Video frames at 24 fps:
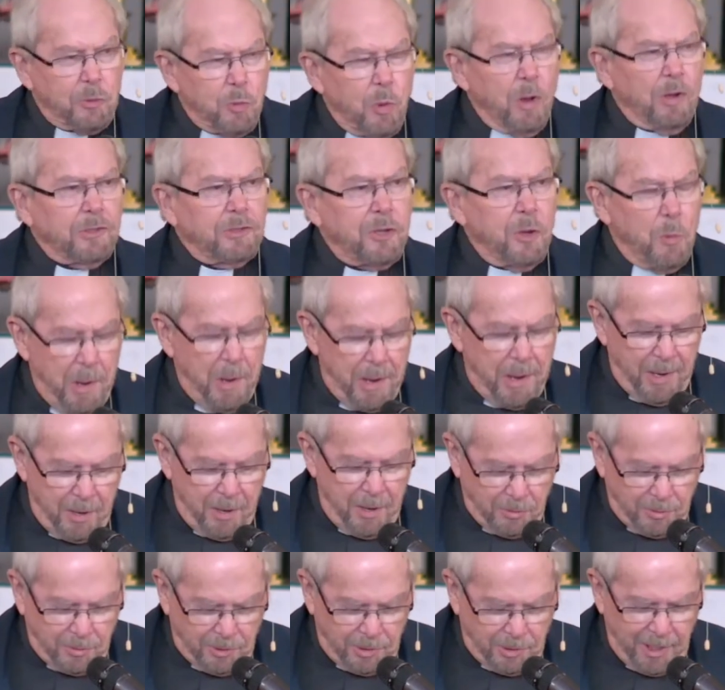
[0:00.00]
Was it Walter
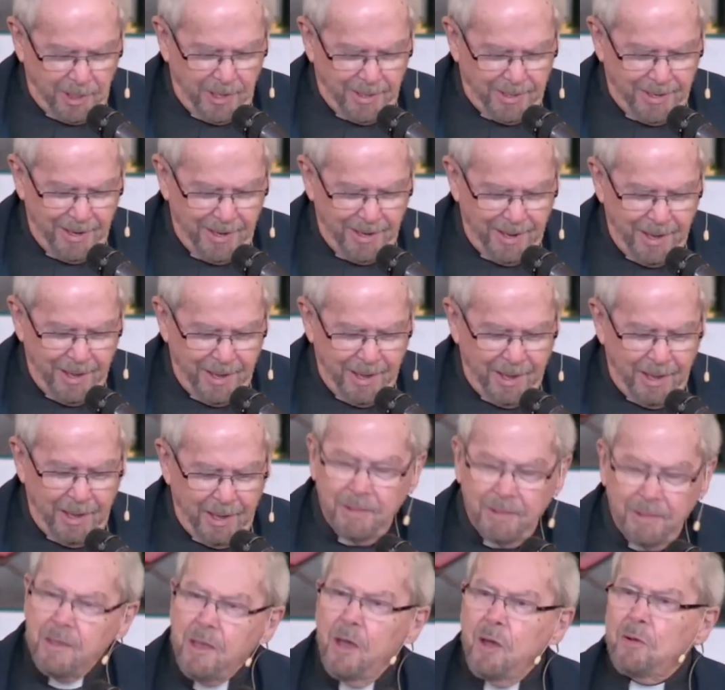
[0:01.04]
Wink who said,
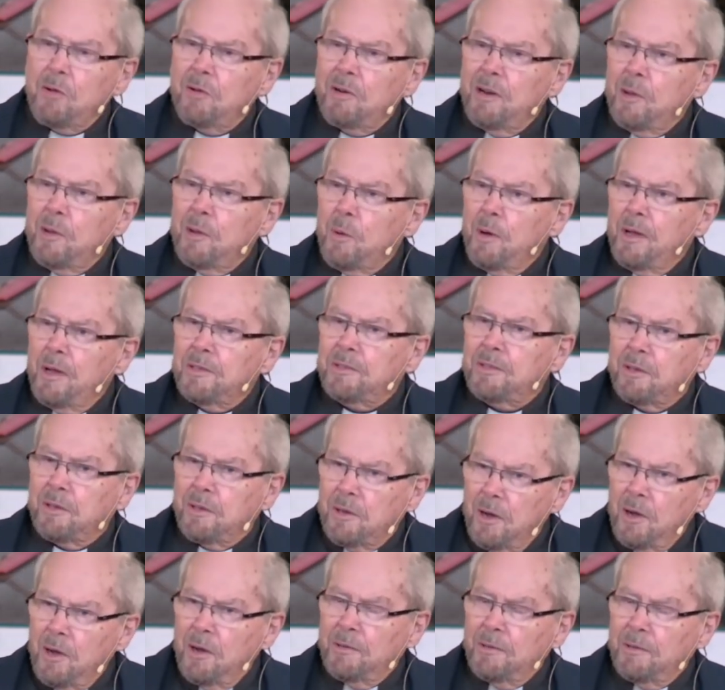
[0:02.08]
the only
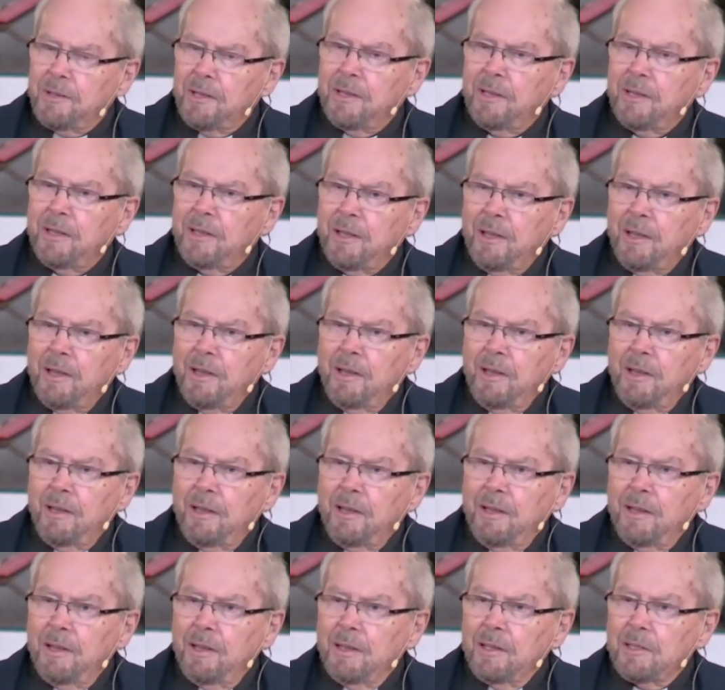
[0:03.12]
way to God
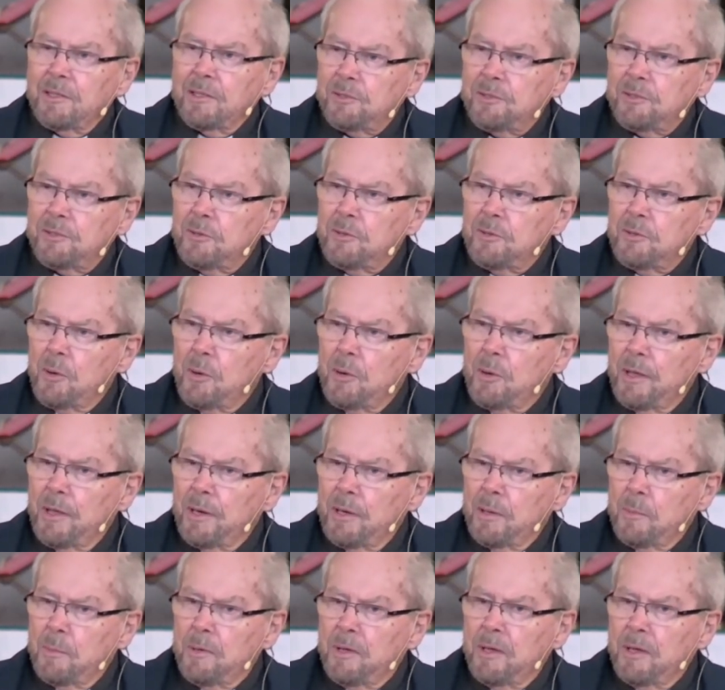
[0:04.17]
is through
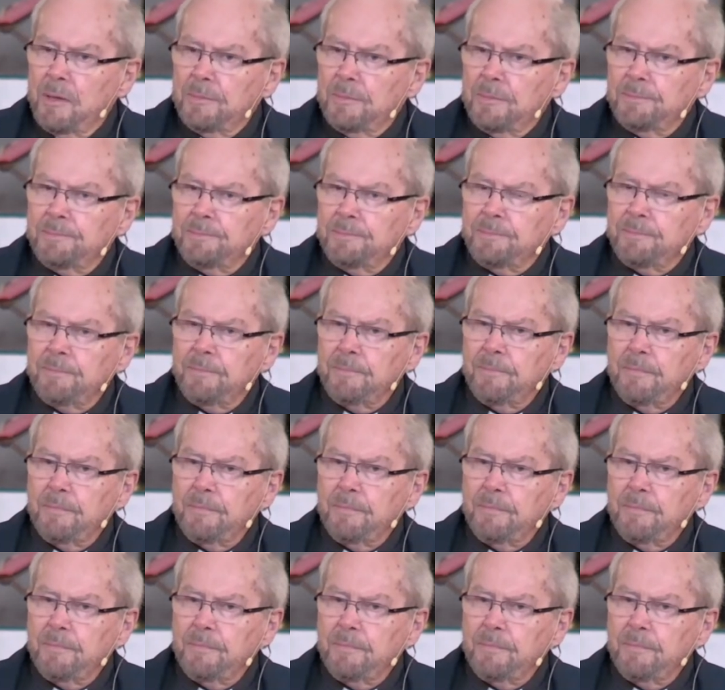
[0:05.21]
your enemy?